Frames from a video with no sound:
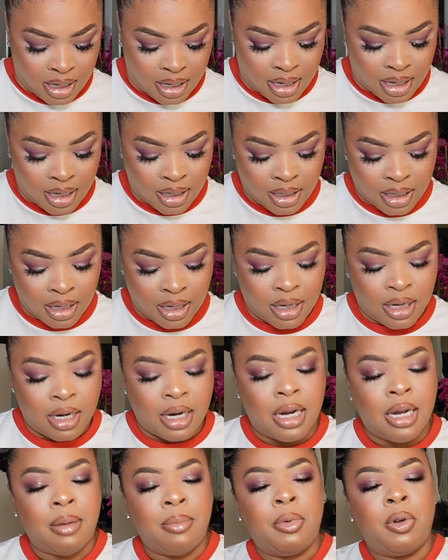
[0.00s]
And then
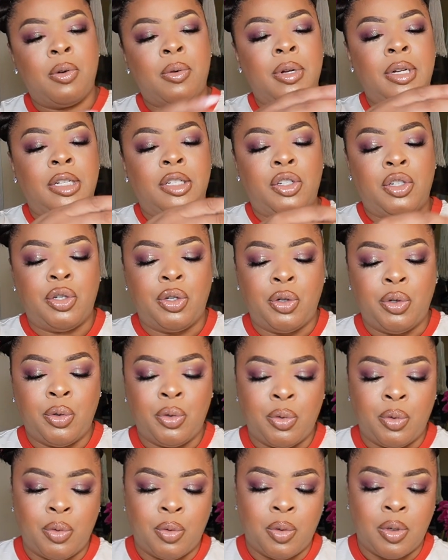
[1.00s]
I'm going
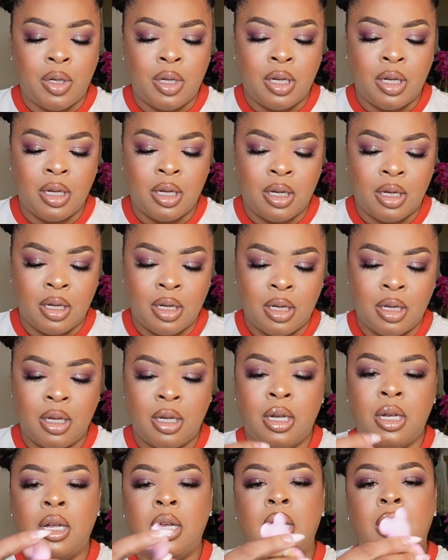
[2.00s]
to
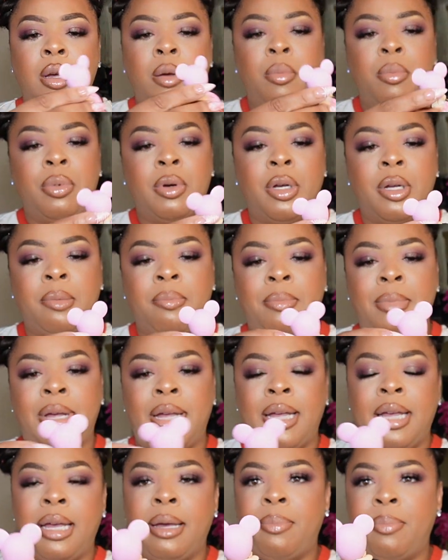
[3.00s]
put
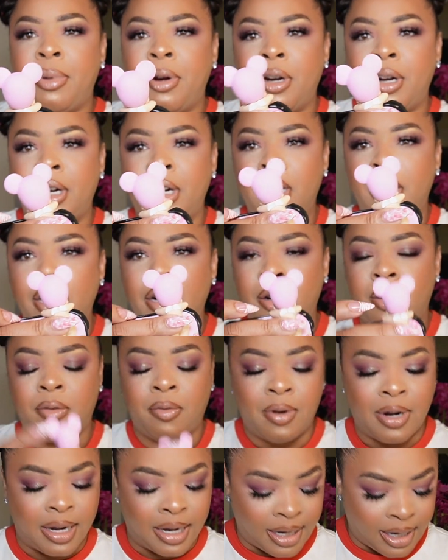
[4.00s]
my hipper
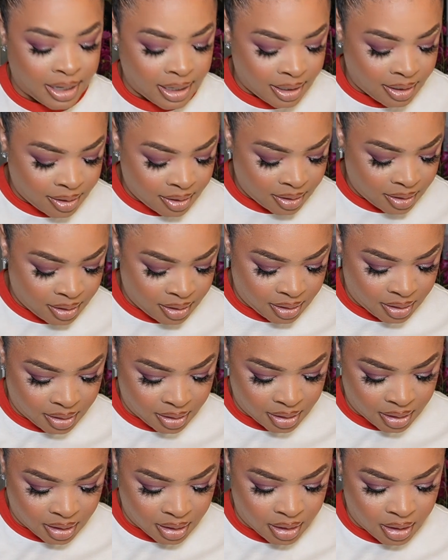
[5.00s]
right here.
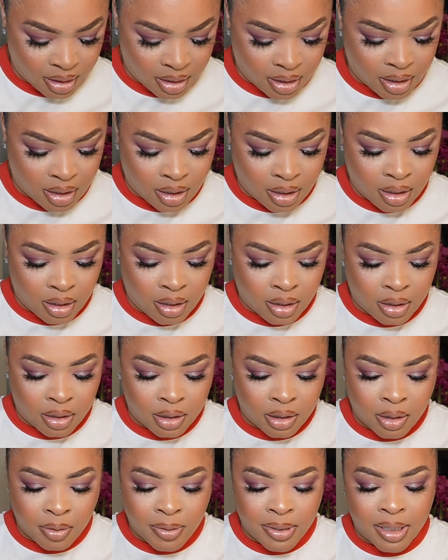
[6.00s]

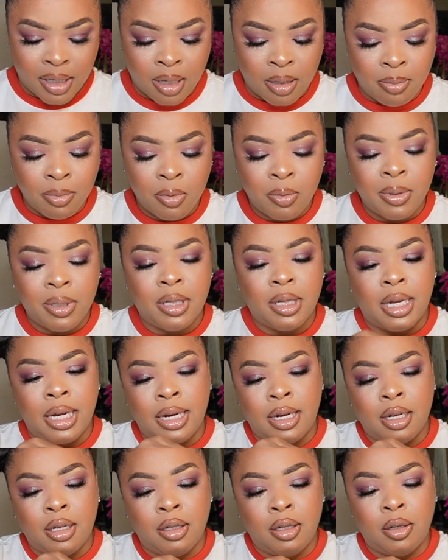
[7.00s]
So it comes with
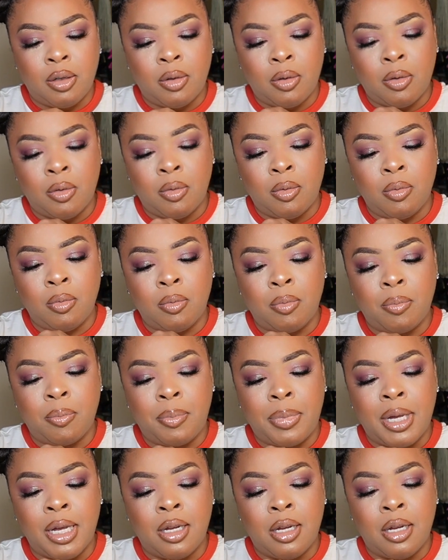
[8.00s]
like a little
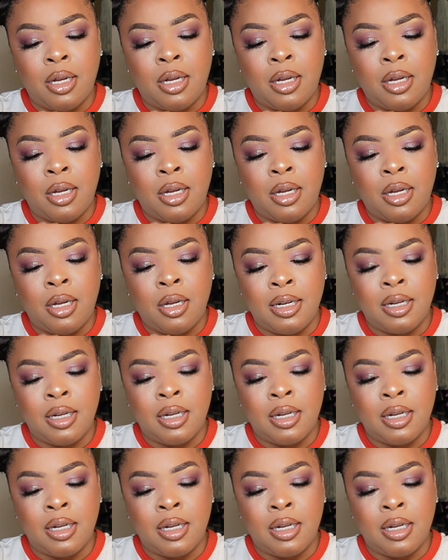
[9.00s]
peel away